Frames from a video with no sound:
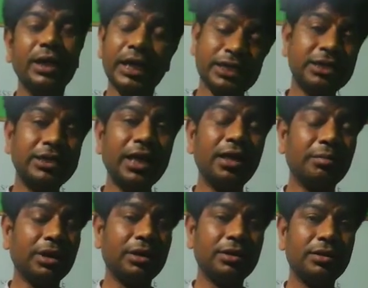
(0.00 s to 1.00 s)
It is
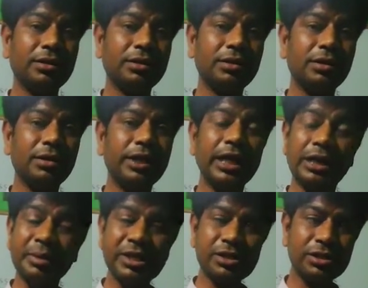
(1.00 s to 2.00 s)
dynamic. It
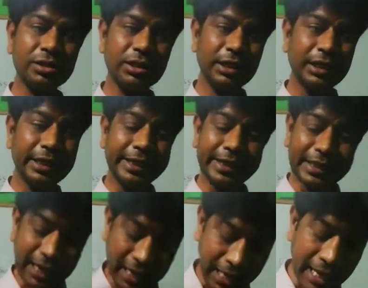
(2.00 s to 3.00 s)
means it
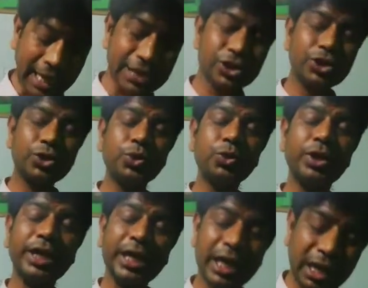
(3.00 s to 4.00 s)
has to
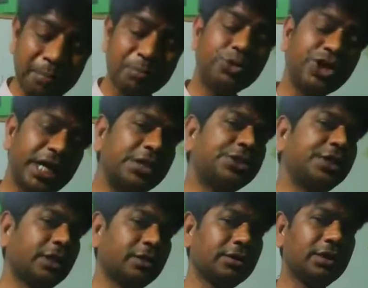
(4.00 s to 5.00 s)
keep
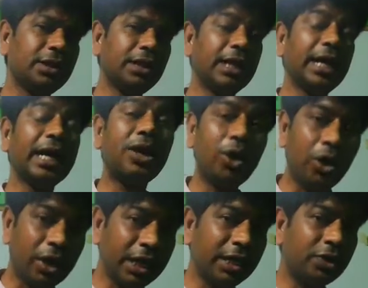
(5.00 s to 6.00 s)
changing
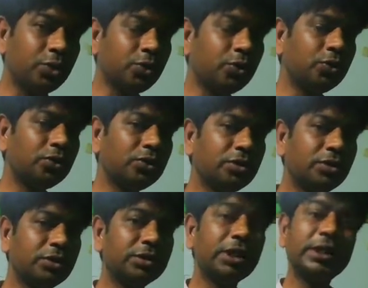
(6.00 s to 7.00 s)
according to
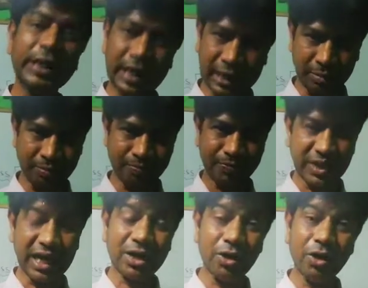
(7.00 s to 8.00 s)
the time,
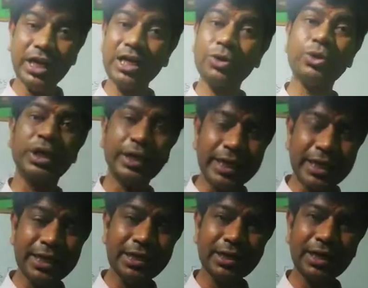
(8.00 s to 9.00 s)
according to the
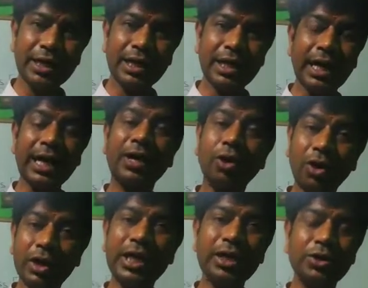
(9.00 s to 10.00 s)
need,
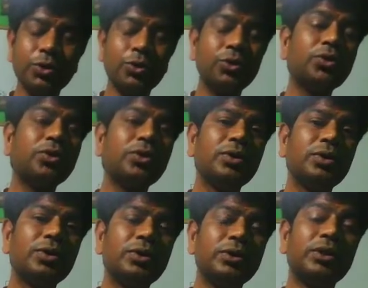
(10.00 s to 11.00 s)
according to
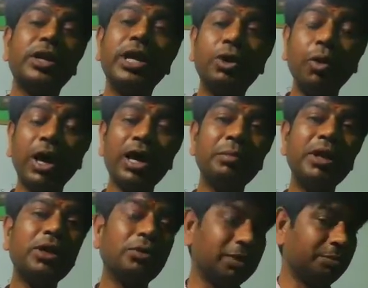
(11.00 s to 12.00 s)
the
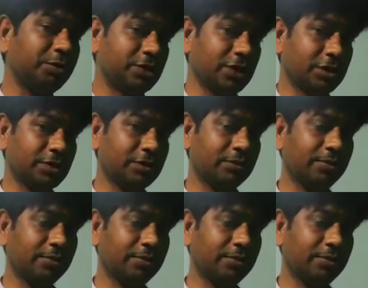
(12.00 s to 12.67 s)
requirement of the business.